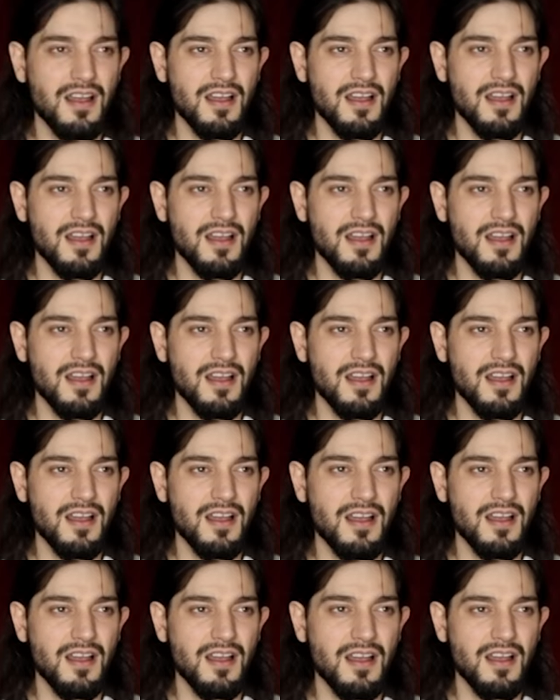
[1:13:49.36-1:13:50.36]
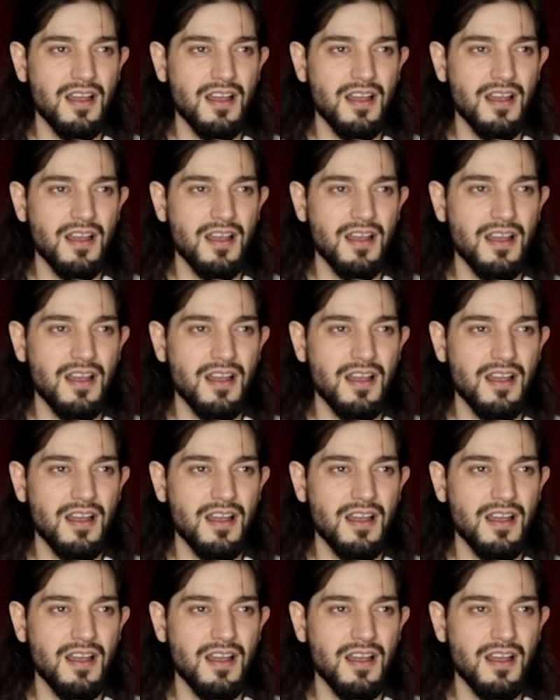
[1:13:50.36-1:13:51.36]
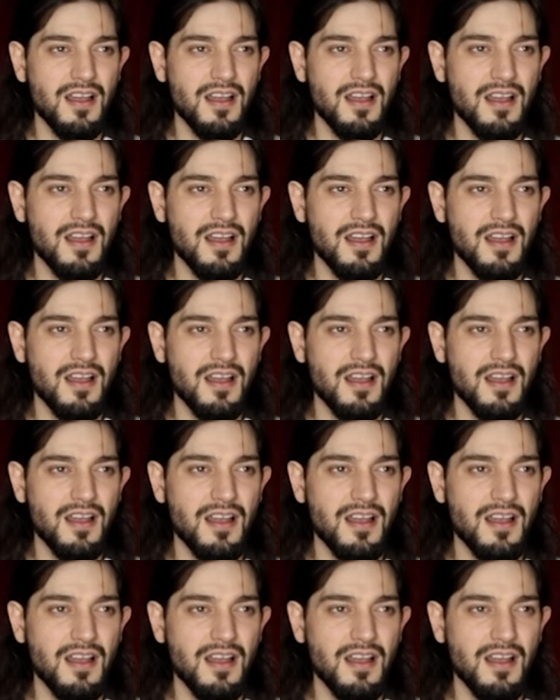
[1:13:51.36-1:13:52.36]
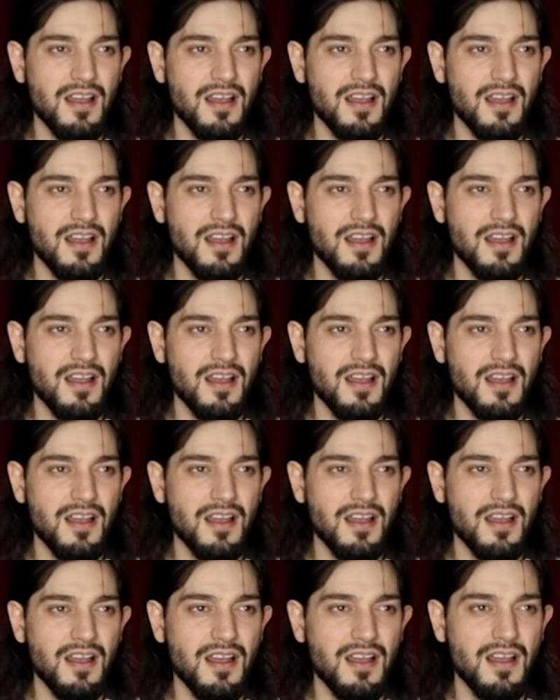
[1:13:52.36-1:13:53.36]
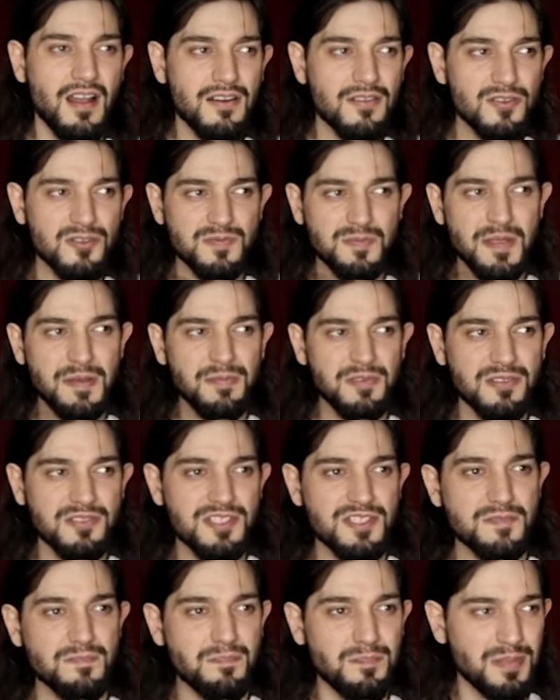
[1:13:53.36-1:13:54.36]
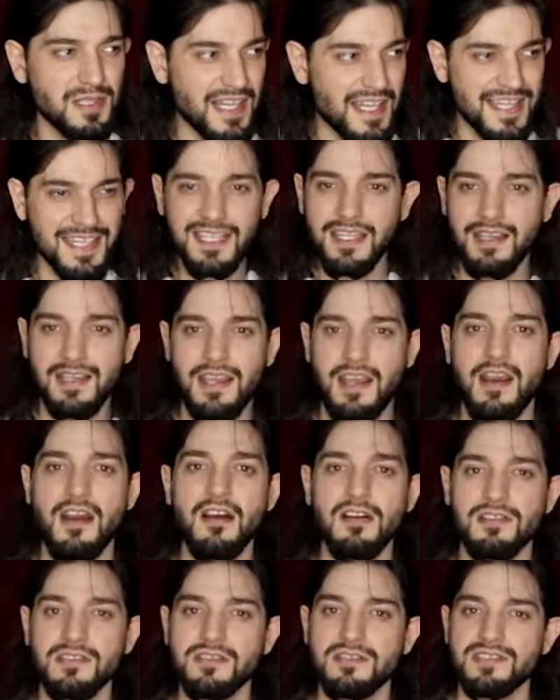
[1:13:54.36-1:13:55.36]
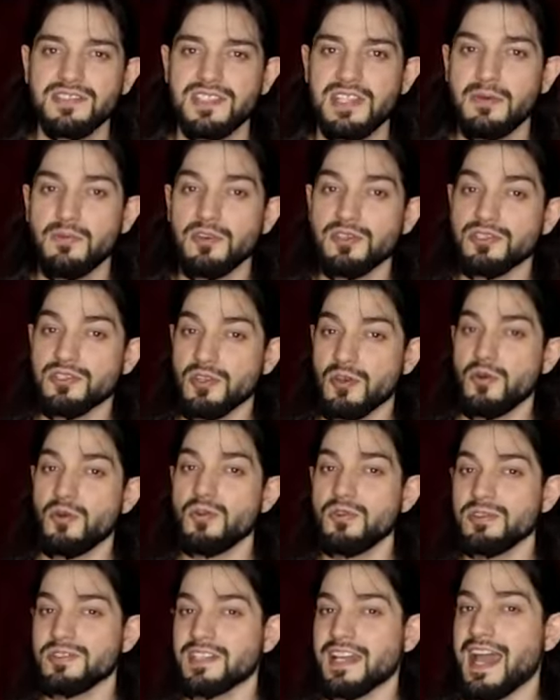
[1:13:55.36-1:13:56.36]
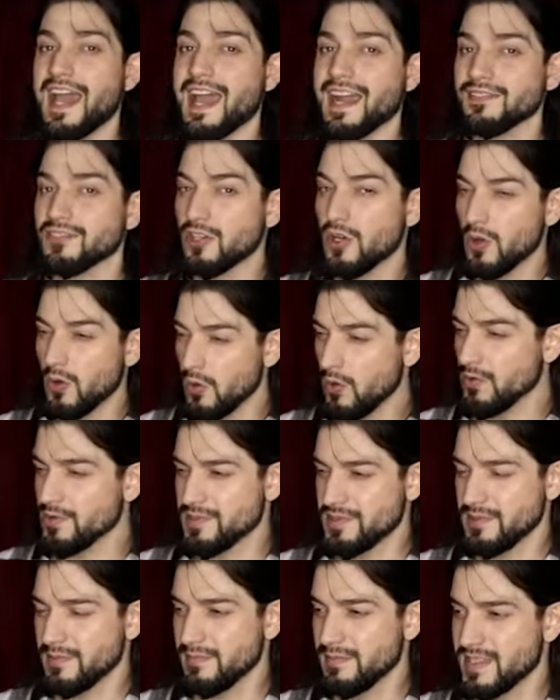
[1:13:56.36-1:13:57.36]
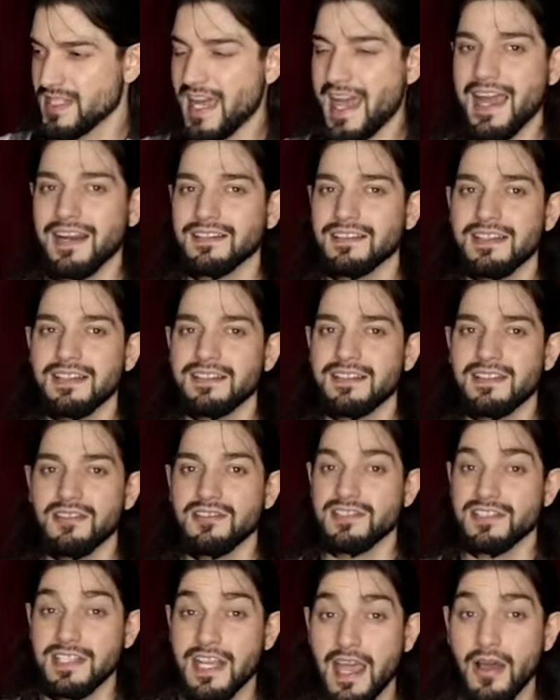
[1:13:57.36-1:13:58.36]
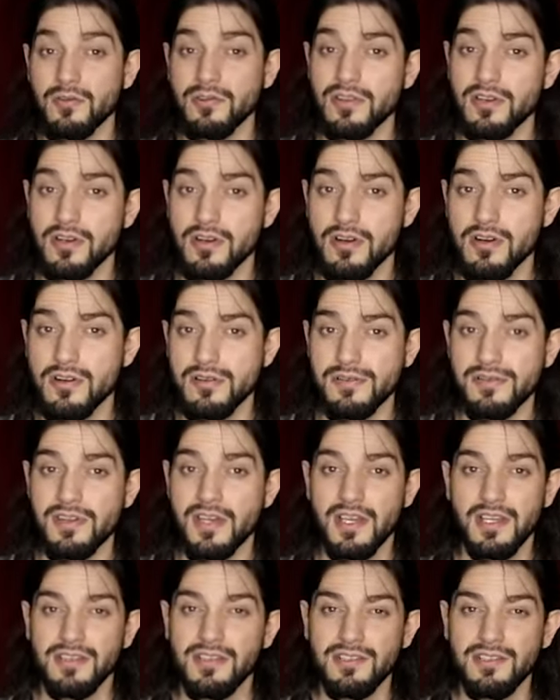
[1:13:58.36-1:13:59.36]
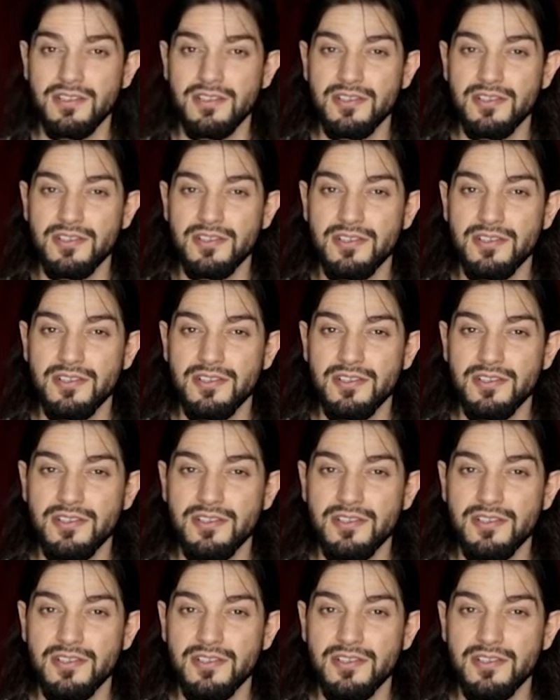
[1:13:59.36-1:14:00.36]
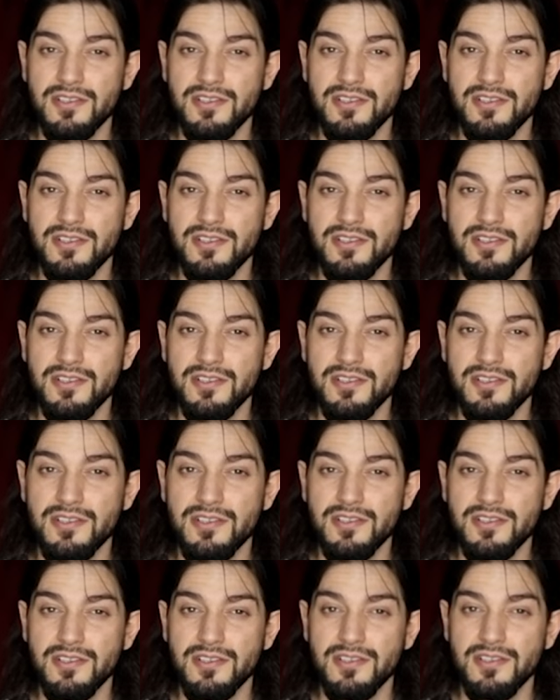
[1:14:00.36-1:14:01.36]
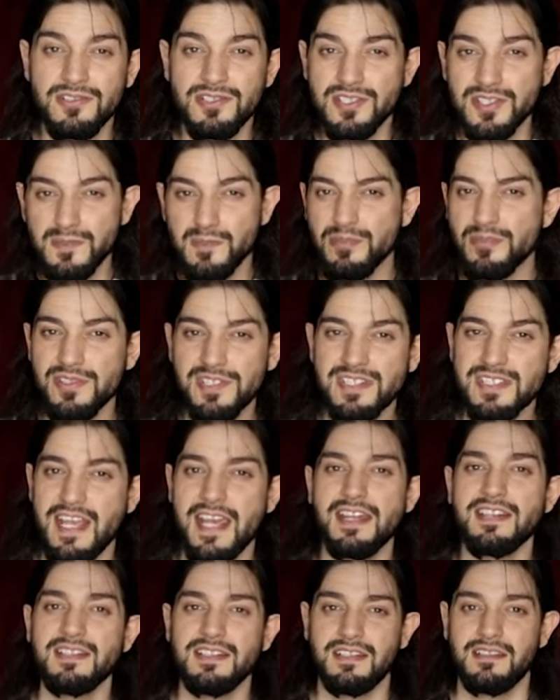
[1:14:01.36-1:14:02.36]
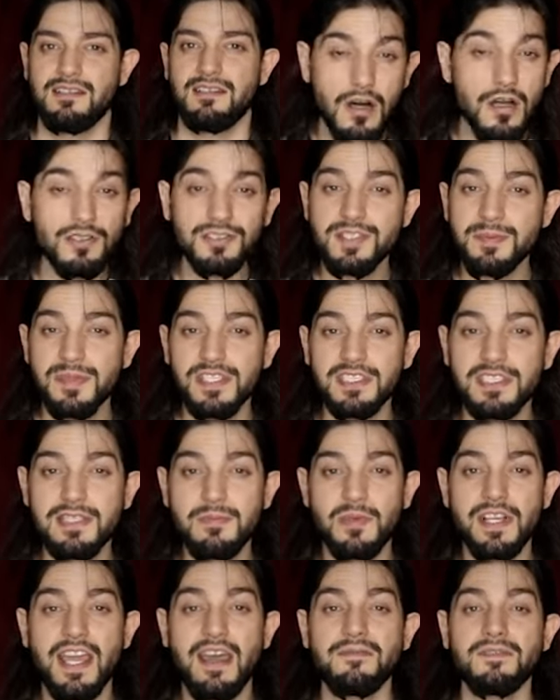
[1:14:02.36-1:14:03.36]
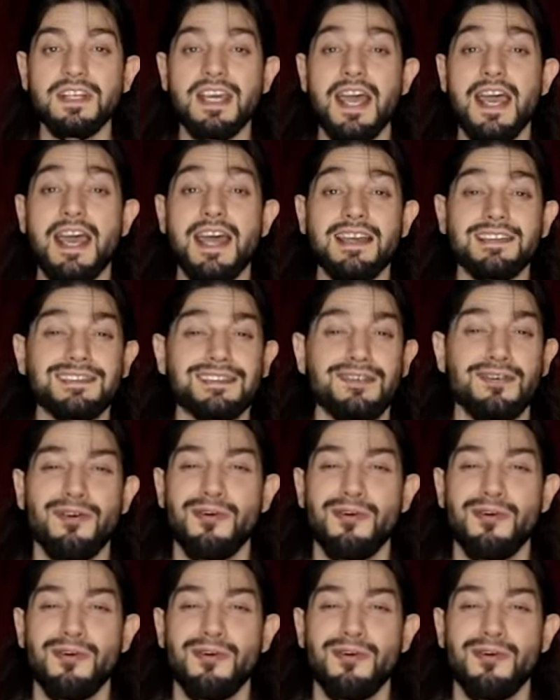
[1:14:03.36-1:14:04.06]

Are celebrities human people? Is the thesis of this. A lot of those people are just playing characters. They were told to act wholesome, to act like they're down to earth. You're playing a character. They're just pretending. Ultimately, we have to ask,